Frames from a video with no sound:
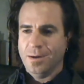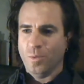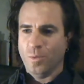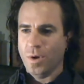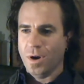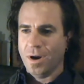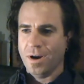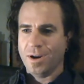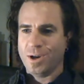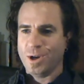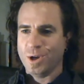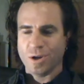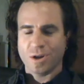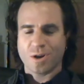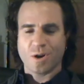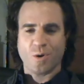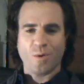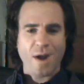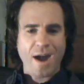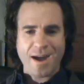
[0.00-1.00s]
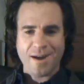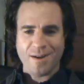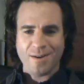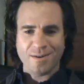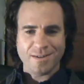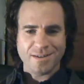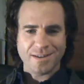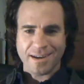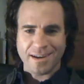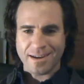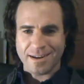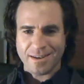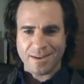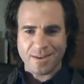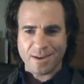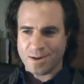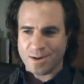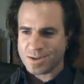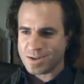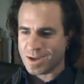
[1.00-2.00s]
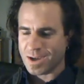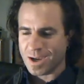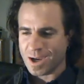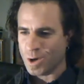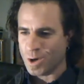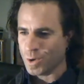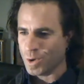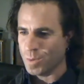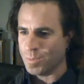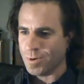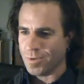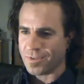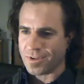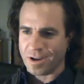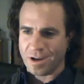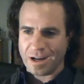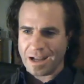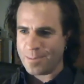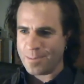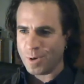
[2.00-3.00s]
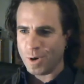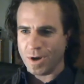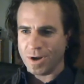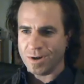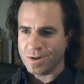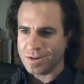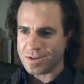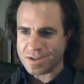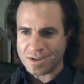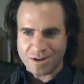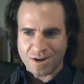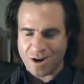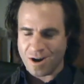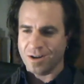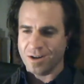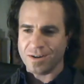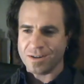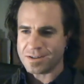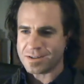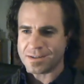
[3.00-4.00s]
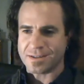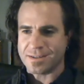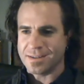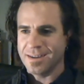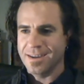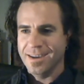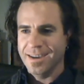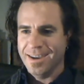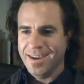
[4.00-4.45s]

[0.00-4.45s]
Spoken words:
where you look around and there's a group of collaborators and artists,